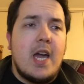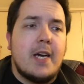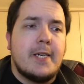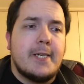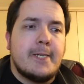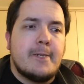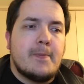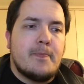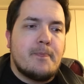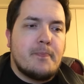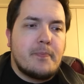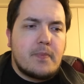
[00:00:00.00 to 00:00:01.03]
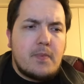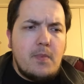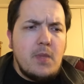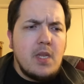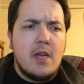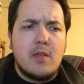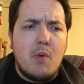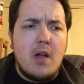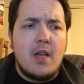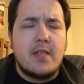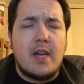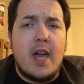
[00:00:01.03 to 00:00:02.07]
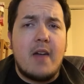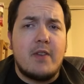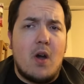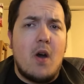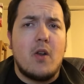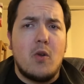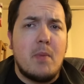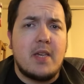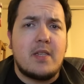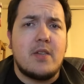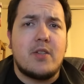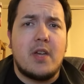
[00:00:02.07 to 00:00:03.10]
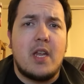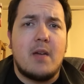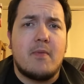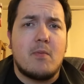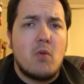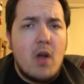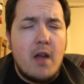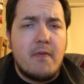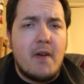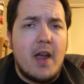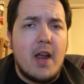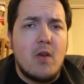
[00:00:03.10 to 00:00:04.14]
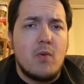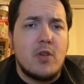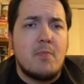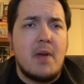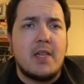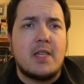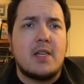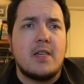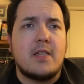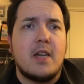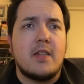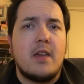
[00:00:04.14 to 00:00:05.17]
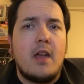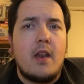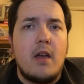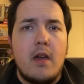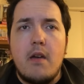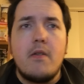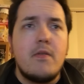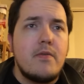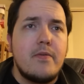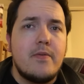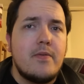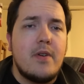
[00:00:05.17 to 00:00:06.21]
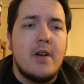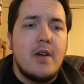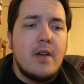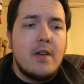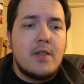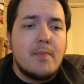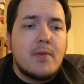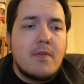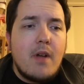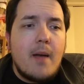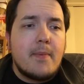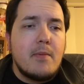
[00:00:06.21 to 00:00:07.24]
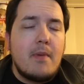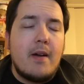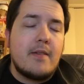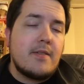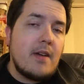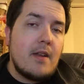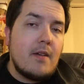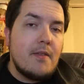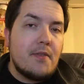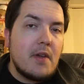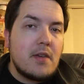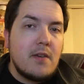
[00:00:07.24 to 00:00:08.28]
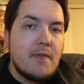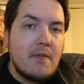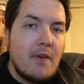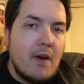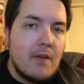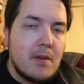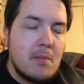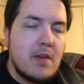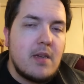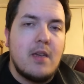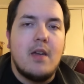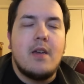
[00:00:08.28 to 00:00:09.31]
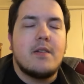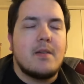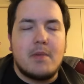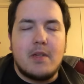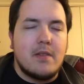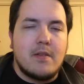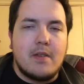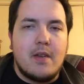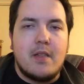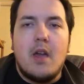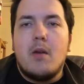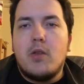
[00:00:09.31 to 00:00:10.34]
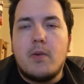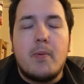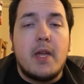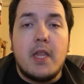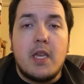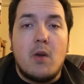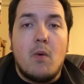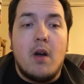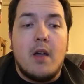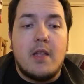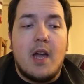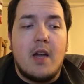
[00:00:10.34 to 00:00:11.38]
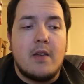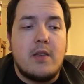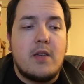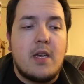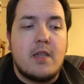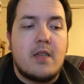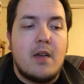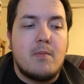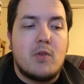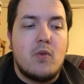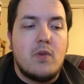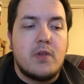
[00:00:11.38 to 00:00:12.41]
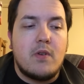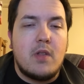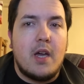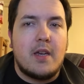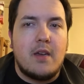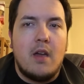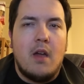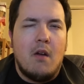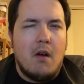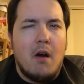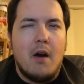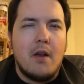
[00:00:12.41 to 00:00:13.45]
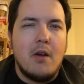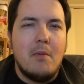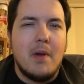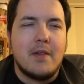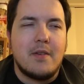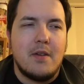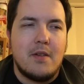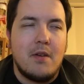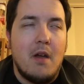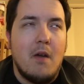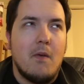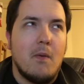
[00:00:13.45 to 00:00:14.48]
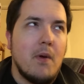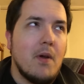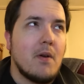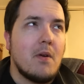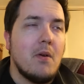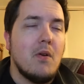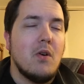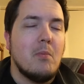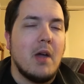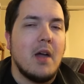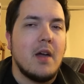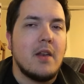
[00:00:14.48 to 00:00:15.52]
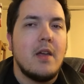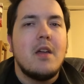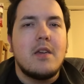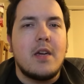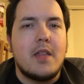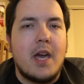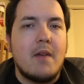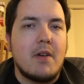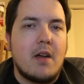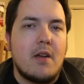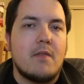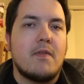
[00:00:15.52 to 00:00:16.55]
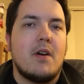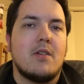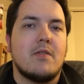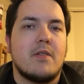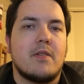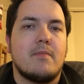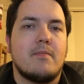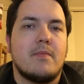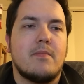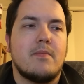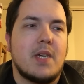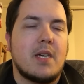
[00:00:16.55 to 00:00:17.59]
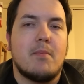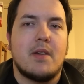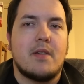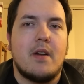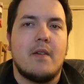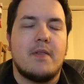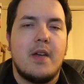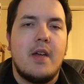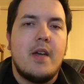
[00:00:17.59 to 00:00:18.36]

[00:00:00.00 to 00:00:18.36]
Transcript: As well as I have an auto message set up from Crowdfire, which basically says, "Hello, subscribe to my channel and thank you for following me." Something along those lines. You can put anything you want. Now, you get some tools where auto message, real cool, man. Yeah, they have 100 followers. They can piss off.